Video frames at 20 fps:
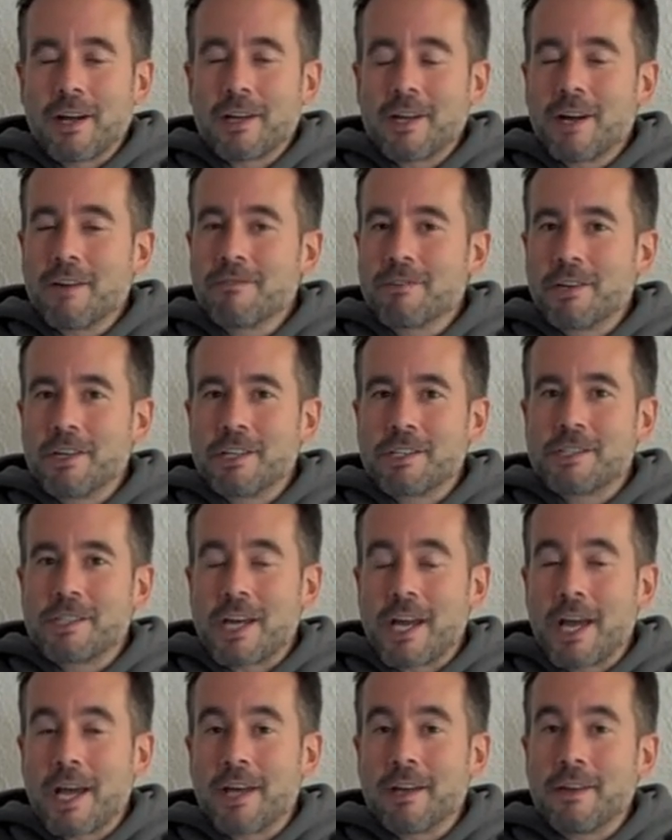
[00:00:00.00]
coverage
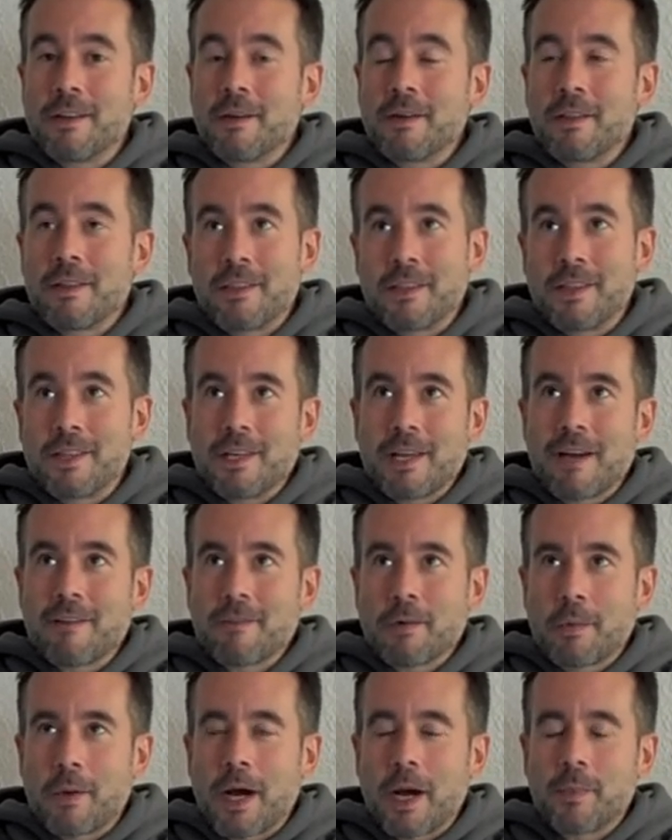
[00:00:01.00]
and the
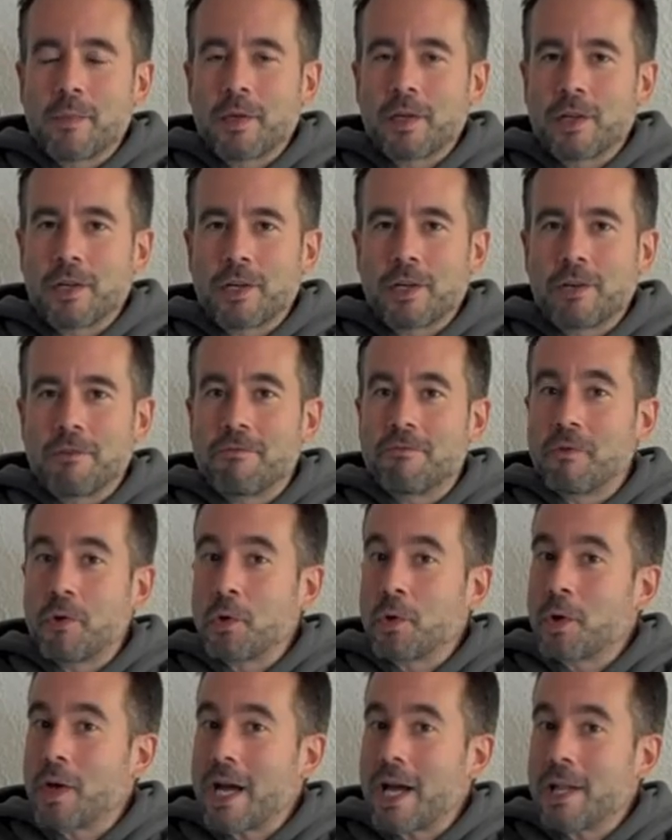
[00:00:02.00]
ever-popular
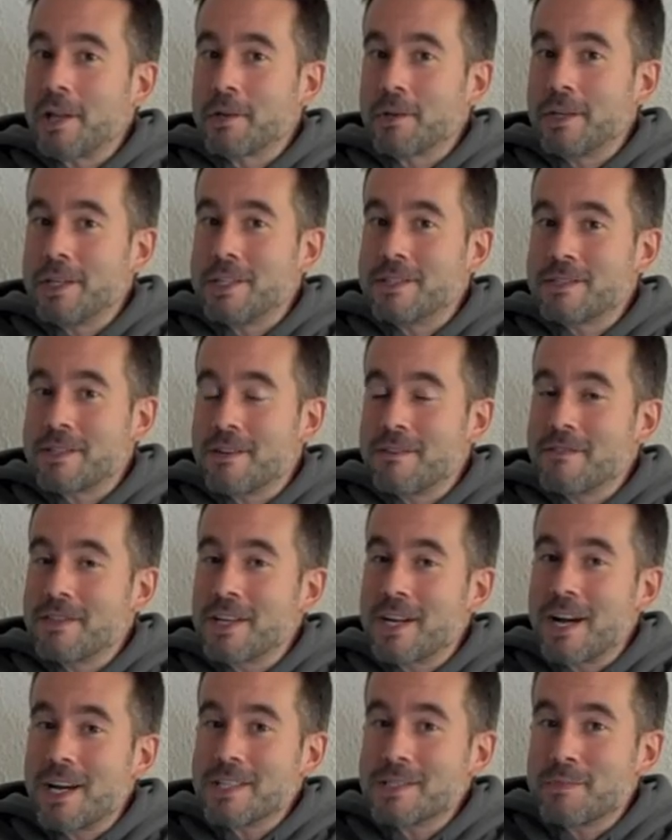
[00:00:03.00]
photo galleries of the
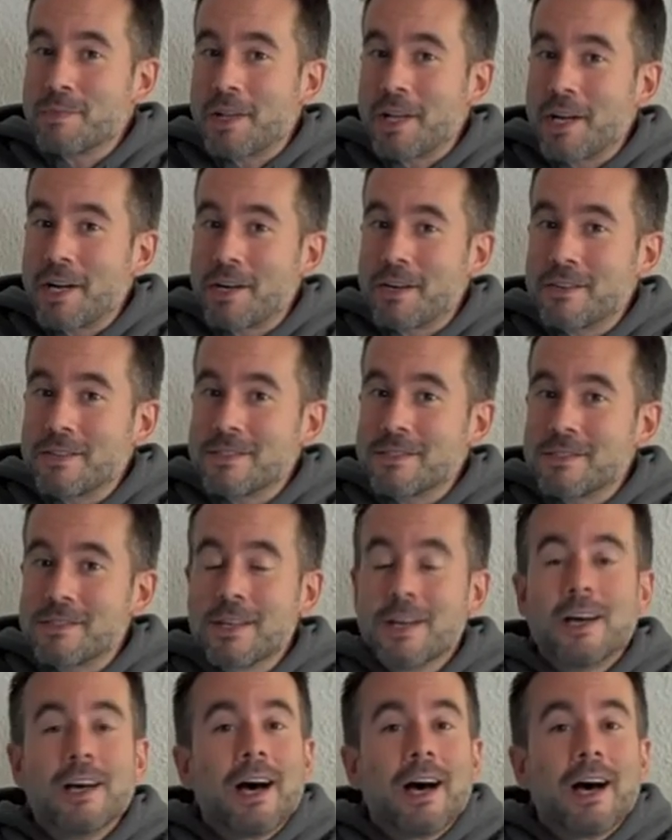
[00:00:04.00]
cosplayers,